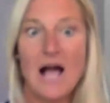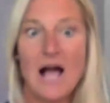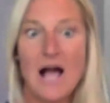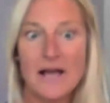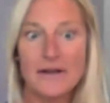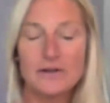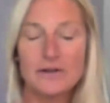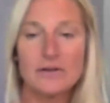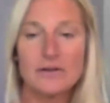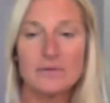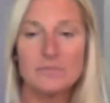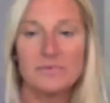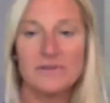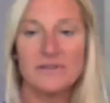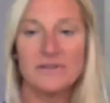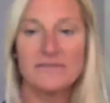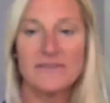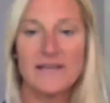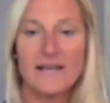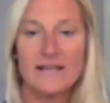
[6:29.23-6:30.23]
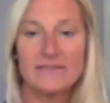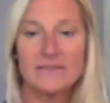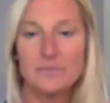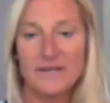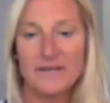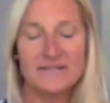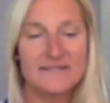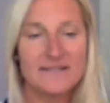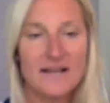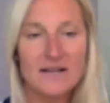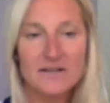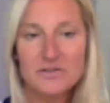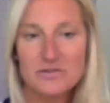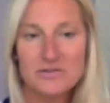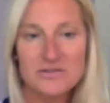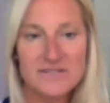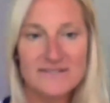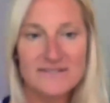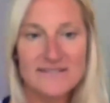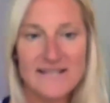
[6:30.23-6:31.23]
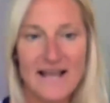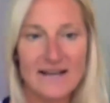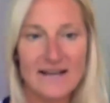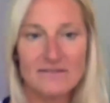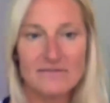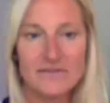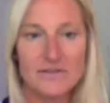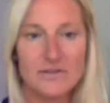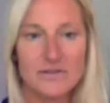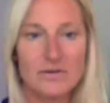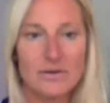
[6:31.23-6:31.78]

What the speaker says: honor and believe that the best doctor is inside of you.